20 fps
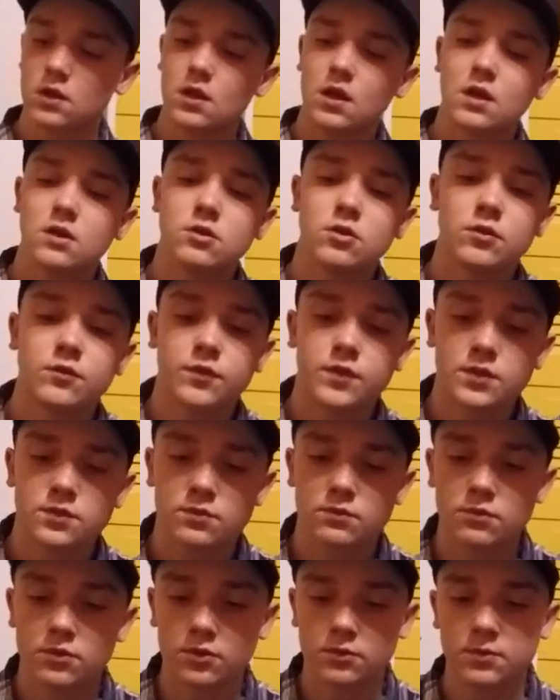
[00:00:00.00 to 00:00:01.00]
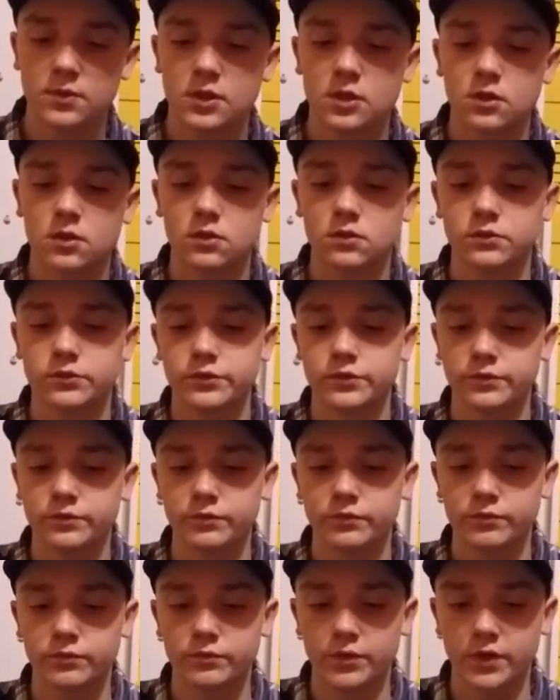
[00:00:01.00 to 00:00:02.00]
don't know if this would really be called
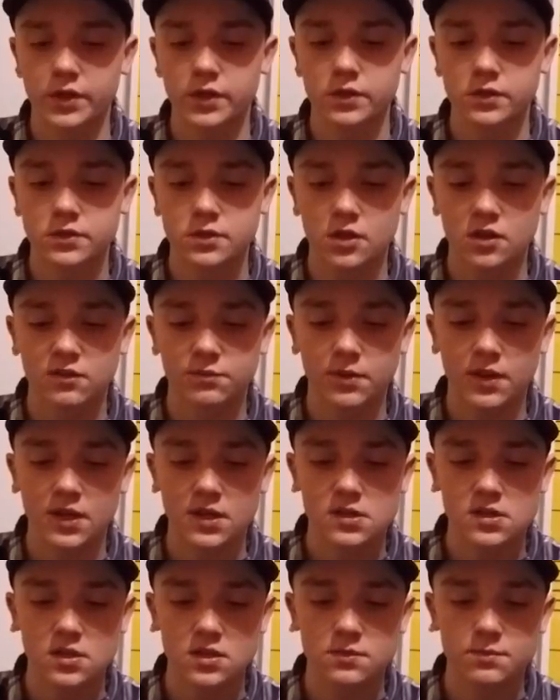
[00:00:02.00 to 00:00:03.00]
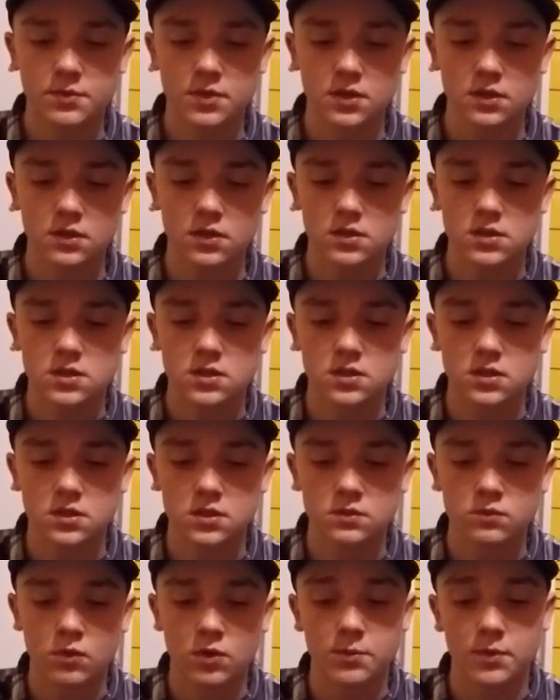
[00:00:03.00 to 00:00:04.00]
rigging soft plastics, but this
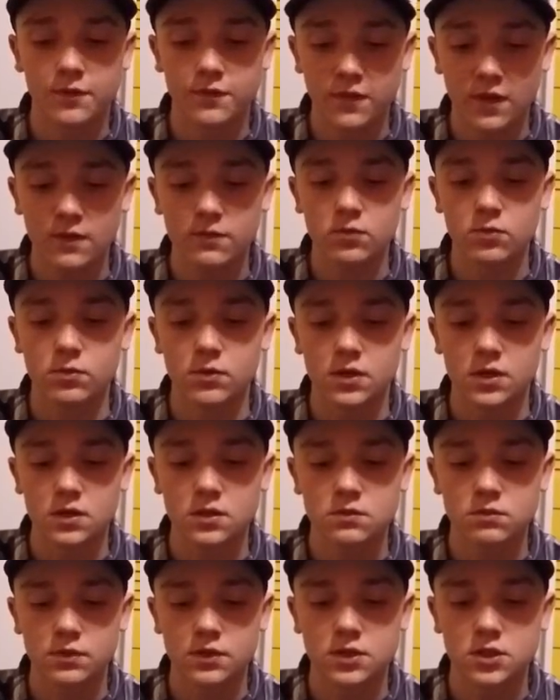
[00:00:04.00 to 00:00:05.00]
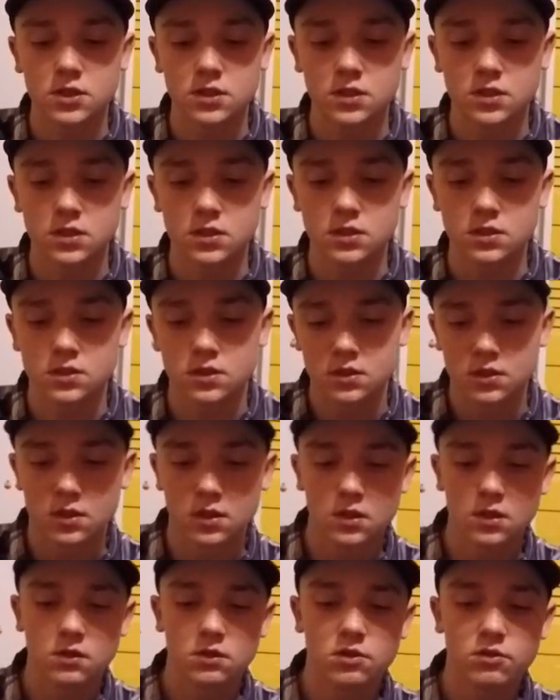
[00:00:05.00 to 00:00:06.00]
is one of my favorite ways, which is
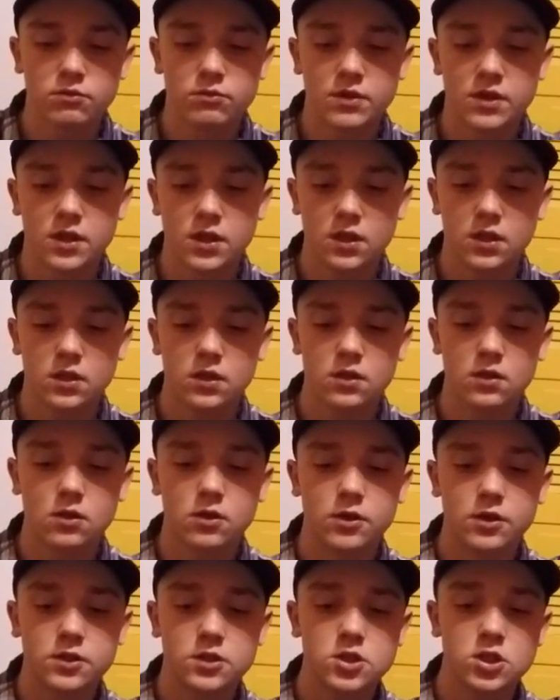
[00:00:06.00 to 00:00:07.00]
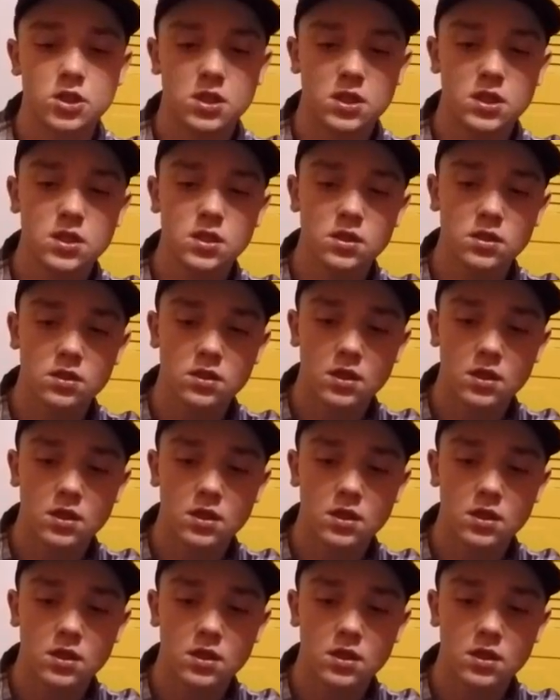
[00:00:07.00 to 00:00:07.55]
to rig it on a jig.